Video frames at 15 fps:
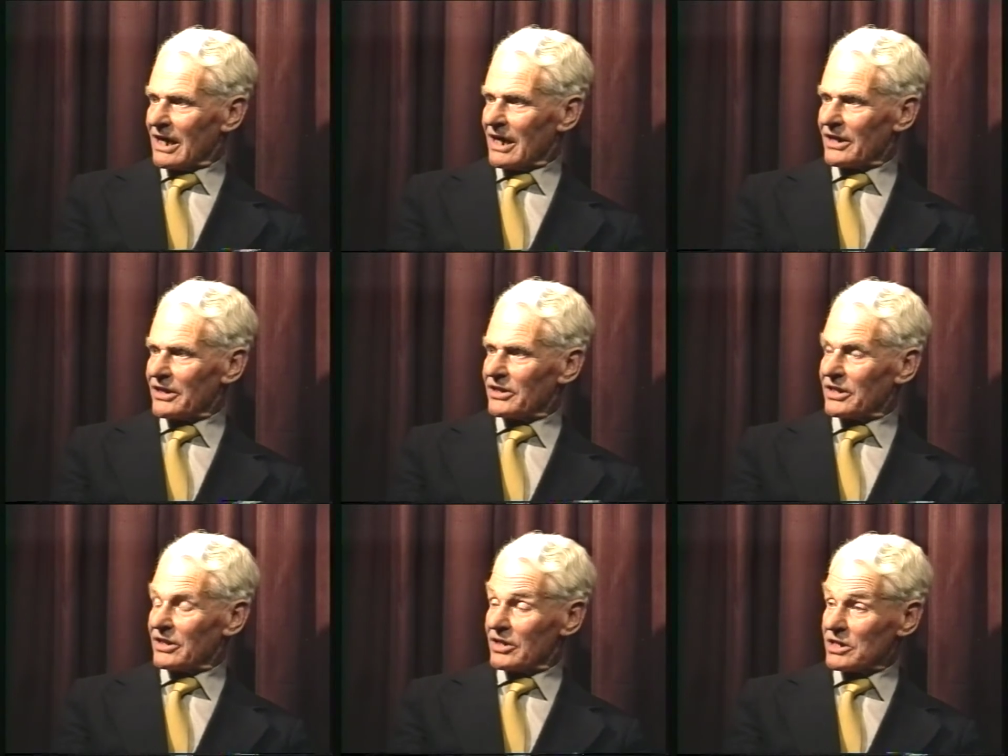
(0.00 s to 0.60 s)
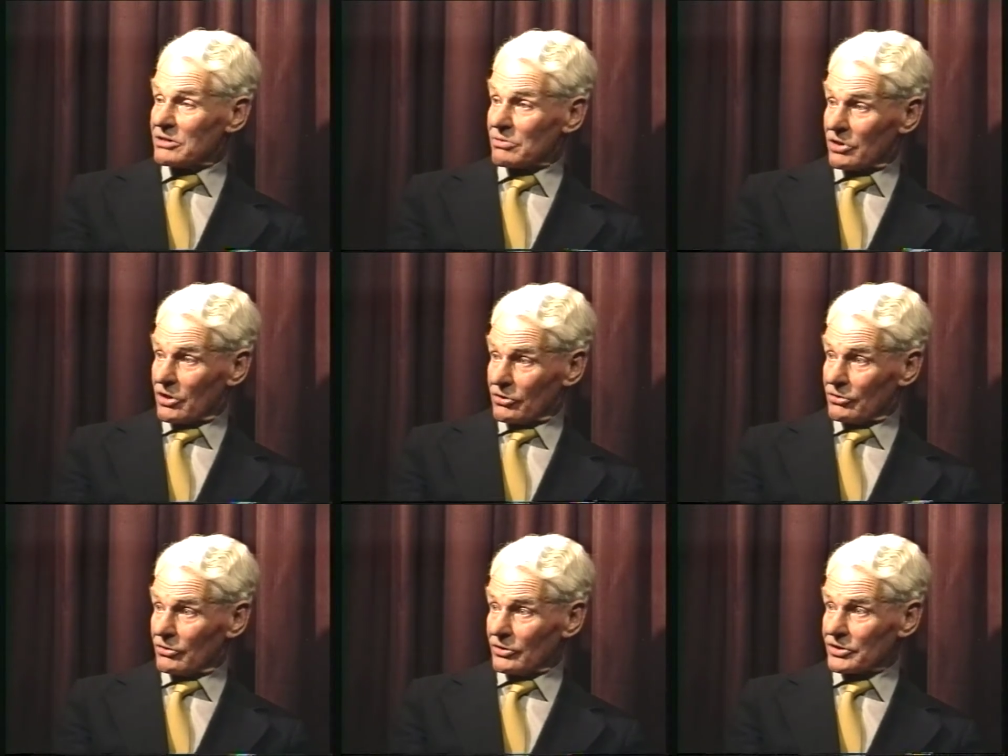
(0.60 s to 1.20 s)
And these were
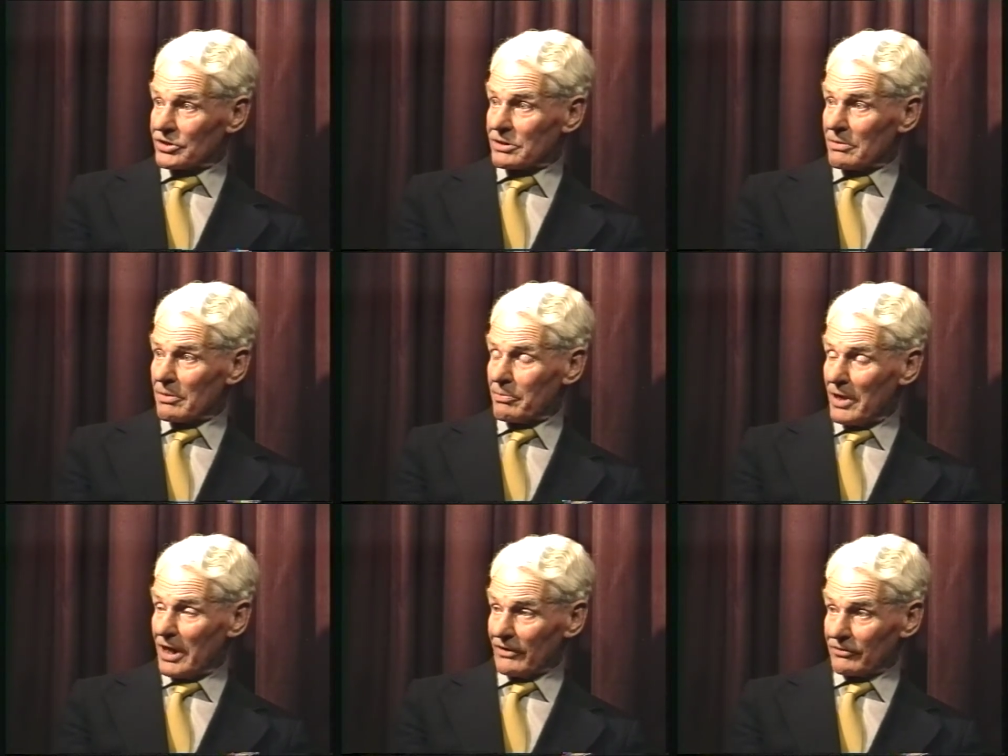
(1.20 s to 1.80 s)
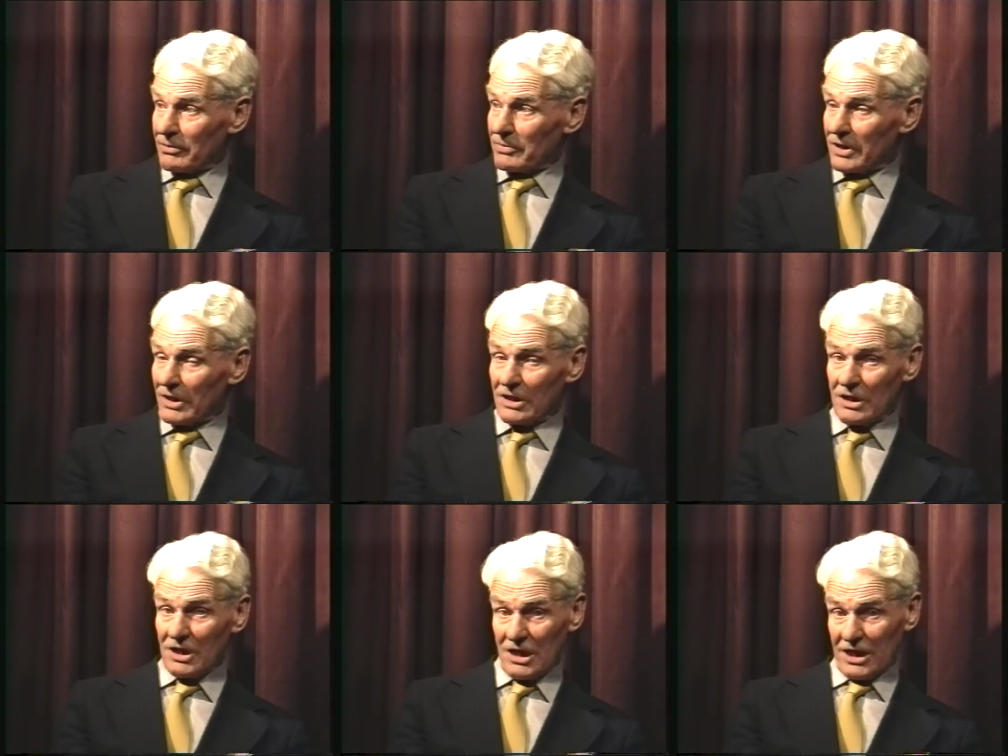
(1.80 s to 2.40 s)
the thoughts, apart from
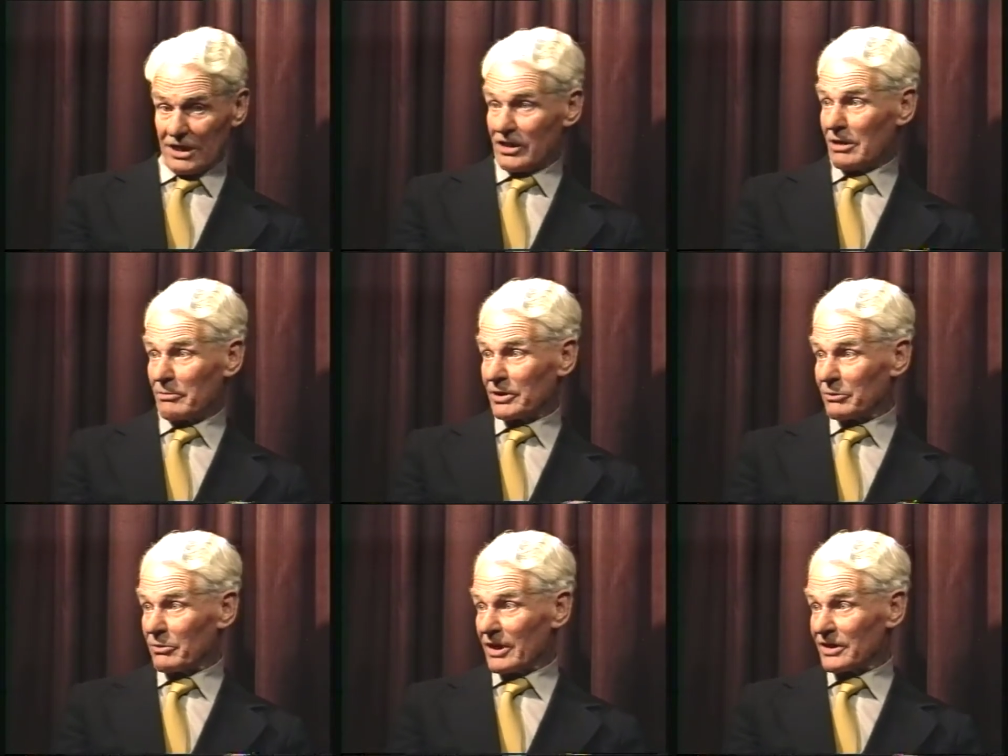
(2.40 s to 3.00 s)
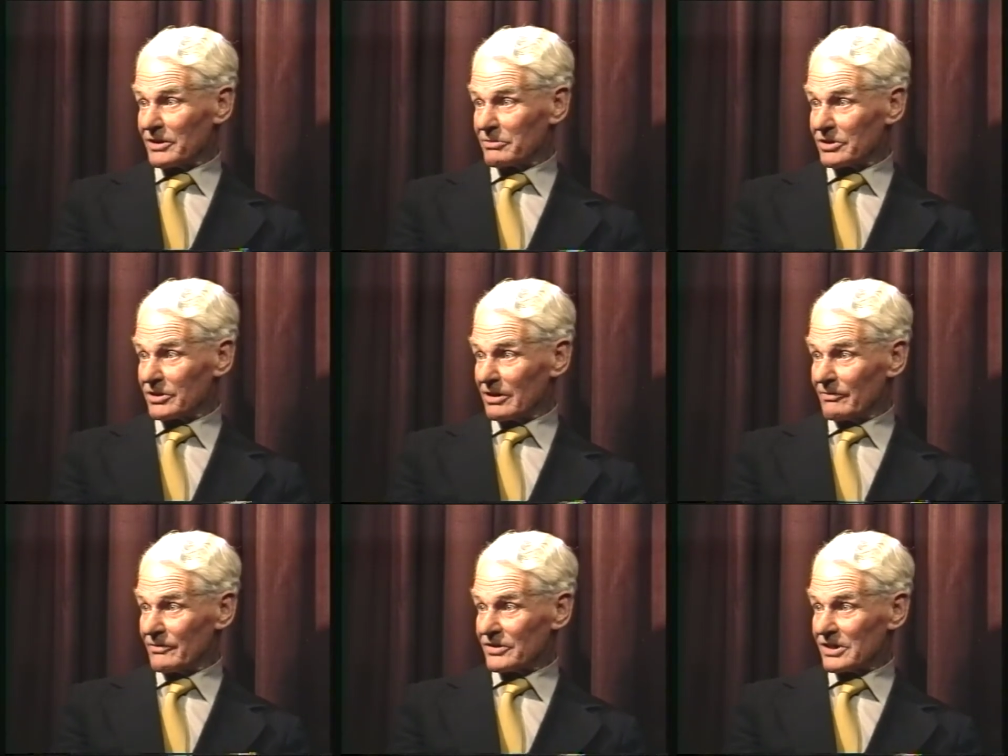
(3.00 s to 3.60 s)
the economic ones, which
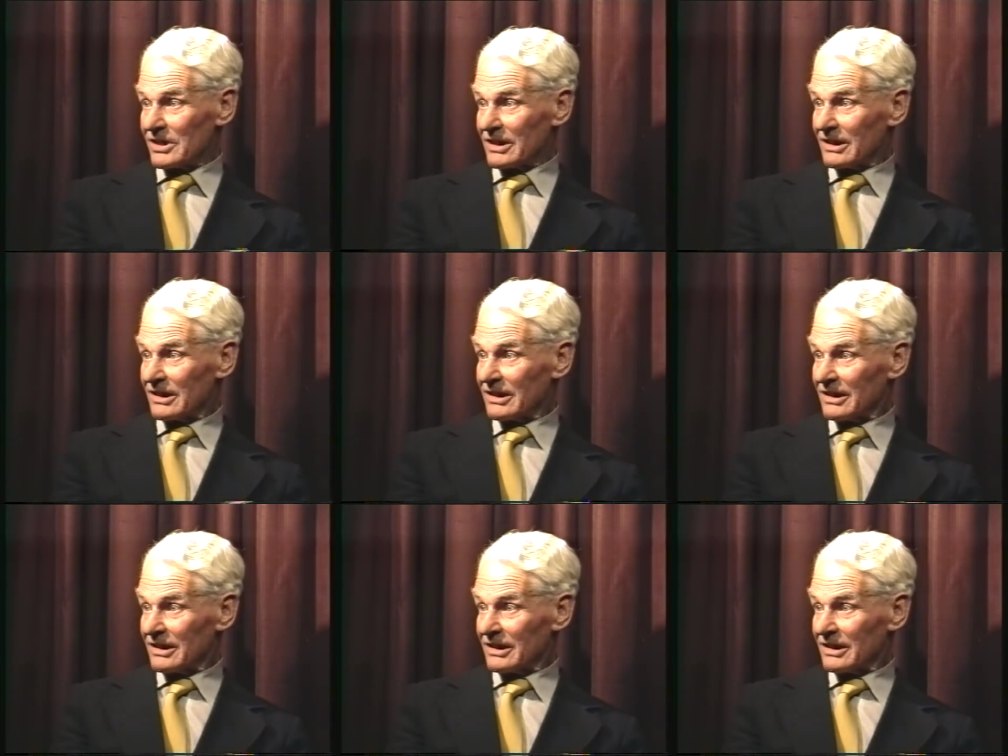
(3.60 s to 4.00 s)
obviously